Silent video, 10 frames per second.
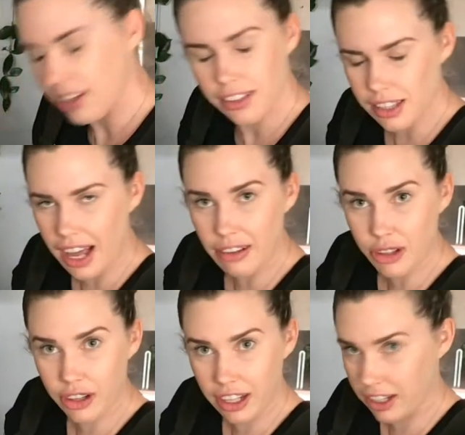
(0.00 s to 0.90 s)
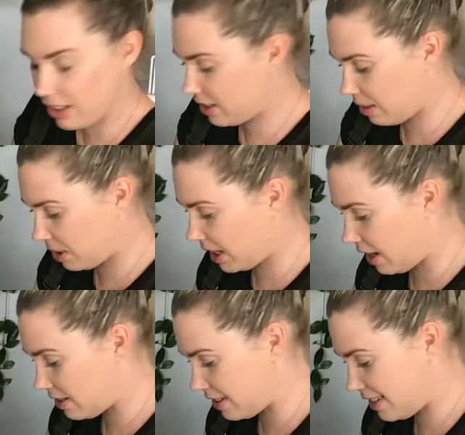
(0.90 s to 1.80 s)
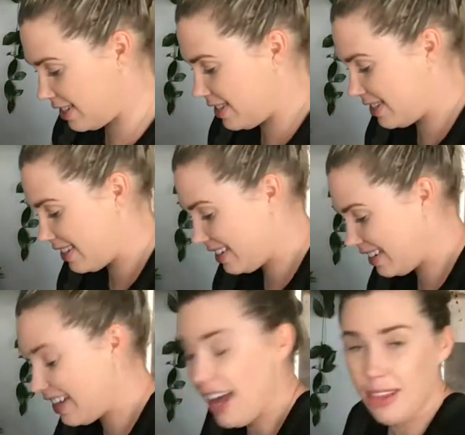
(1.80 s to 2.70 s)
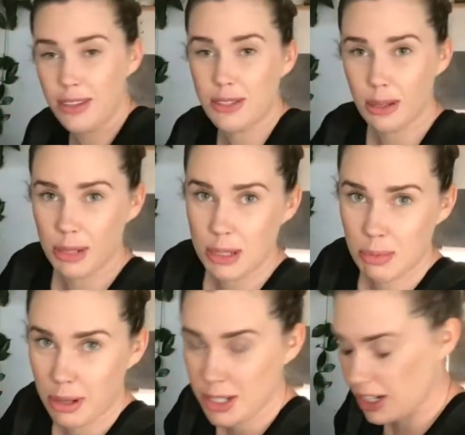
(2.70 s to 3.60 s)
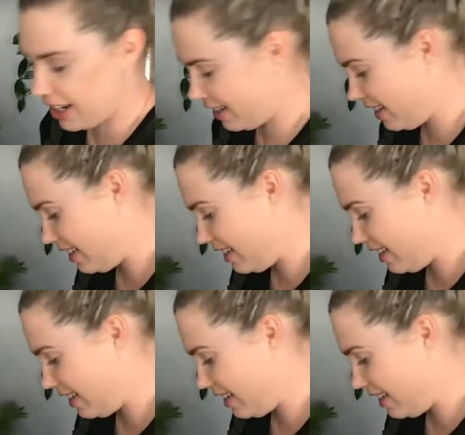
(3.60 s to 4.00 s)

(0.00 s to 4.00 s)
Live cooking is something else. There's so much pressure.